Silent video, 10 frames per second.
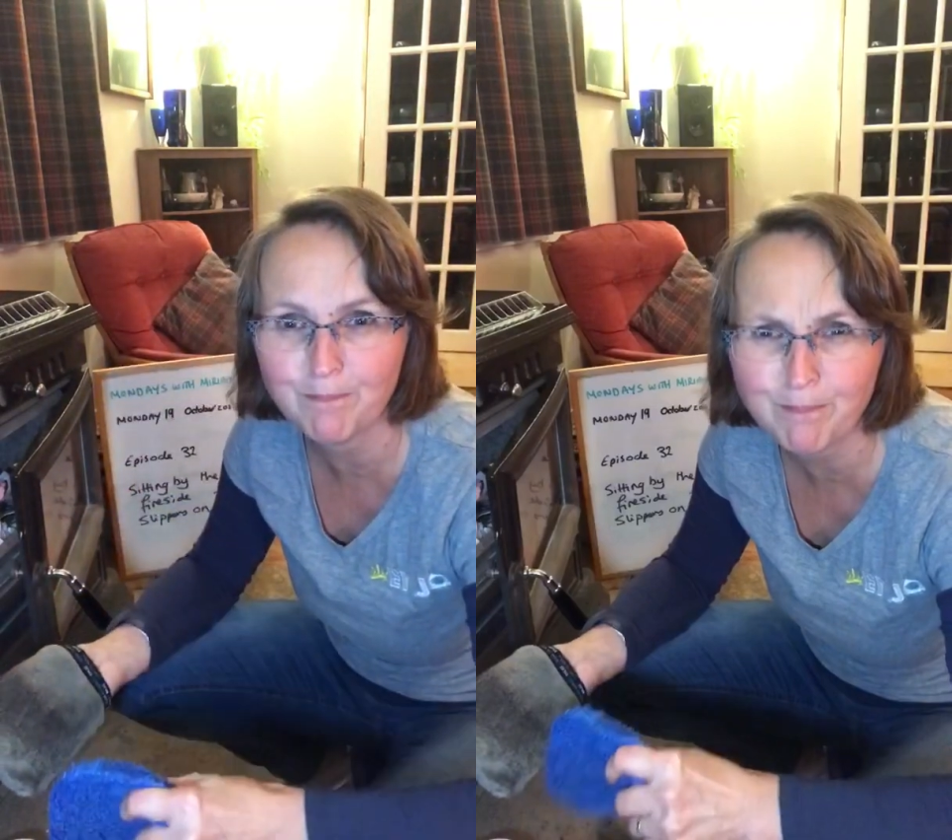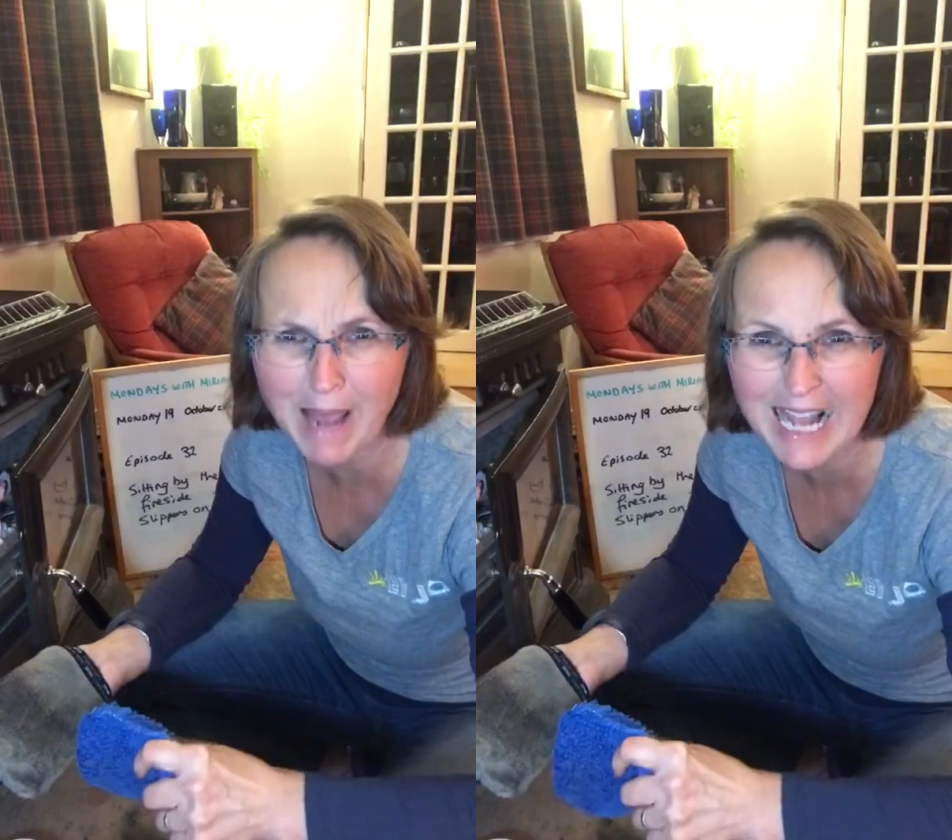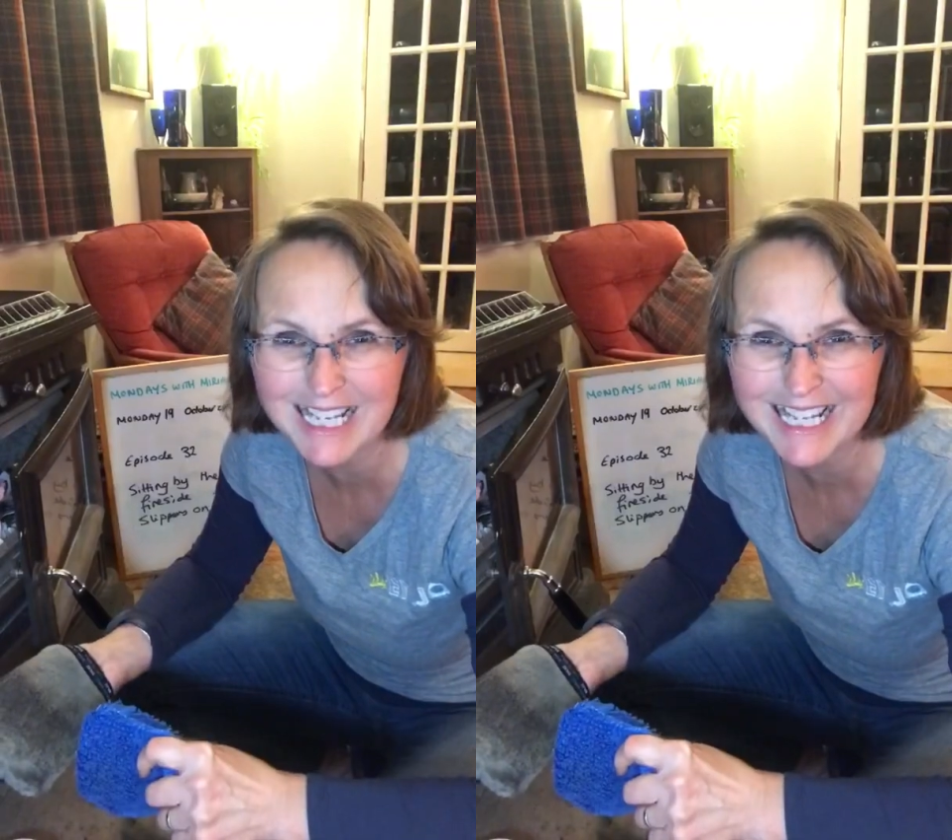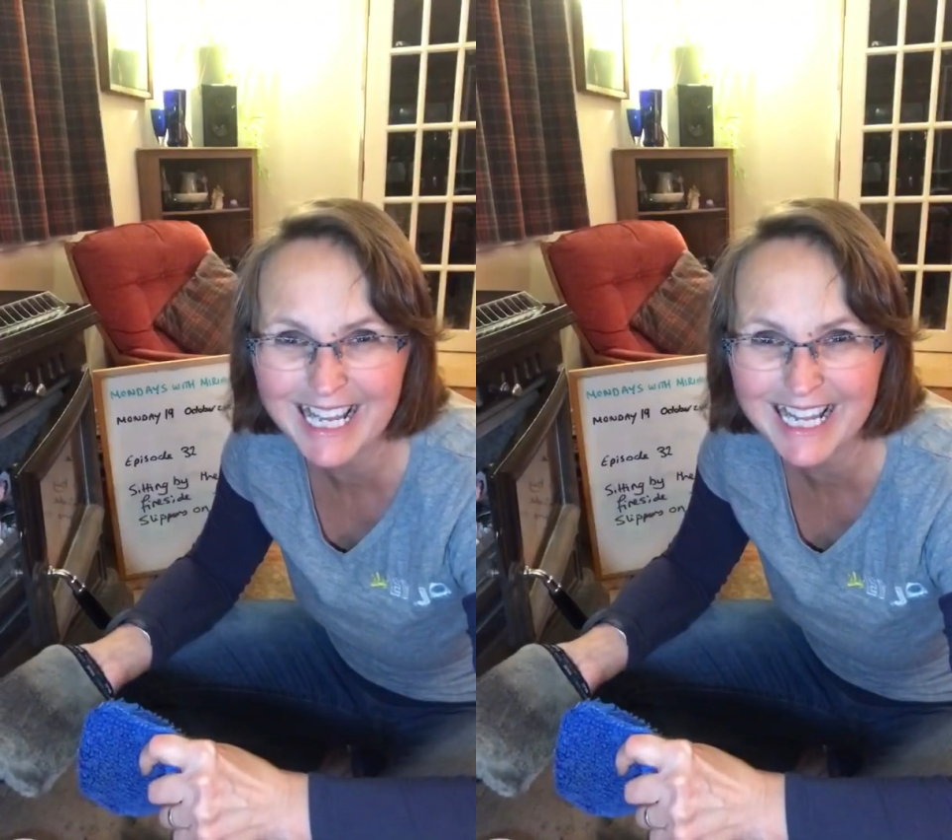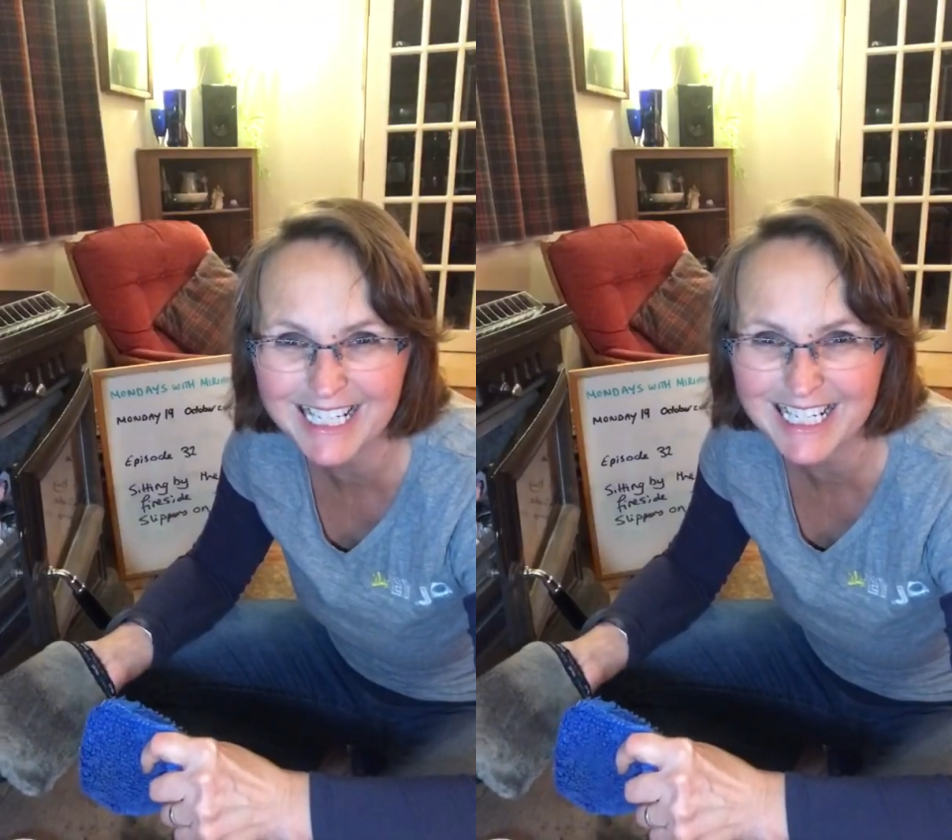and all
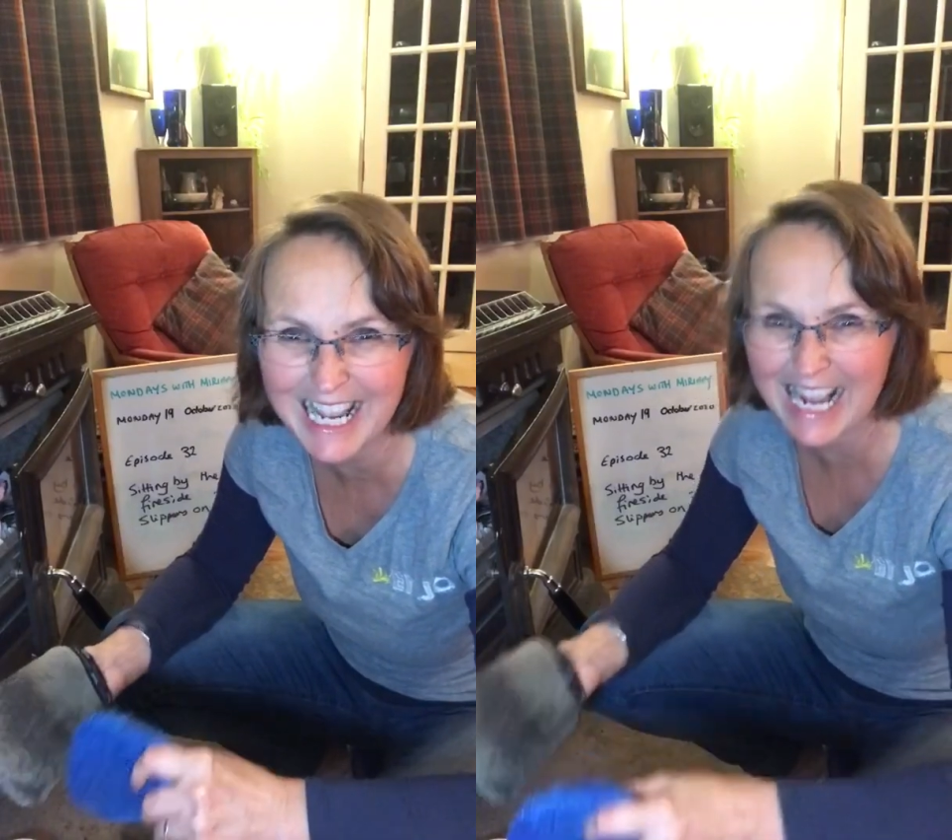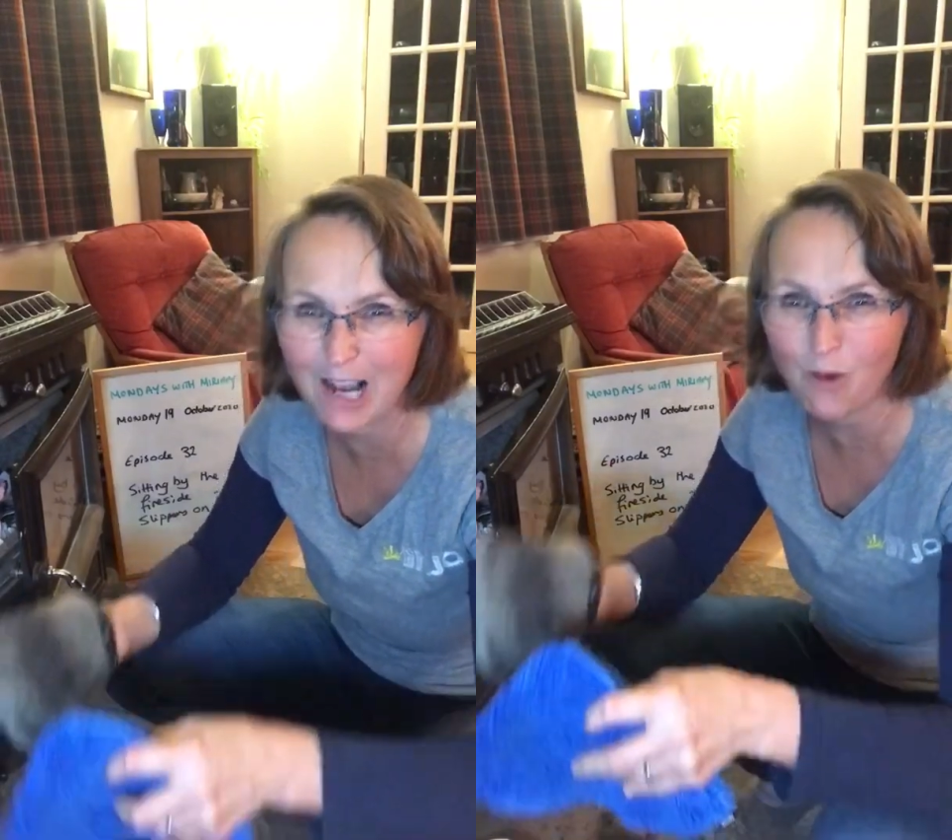stuck in the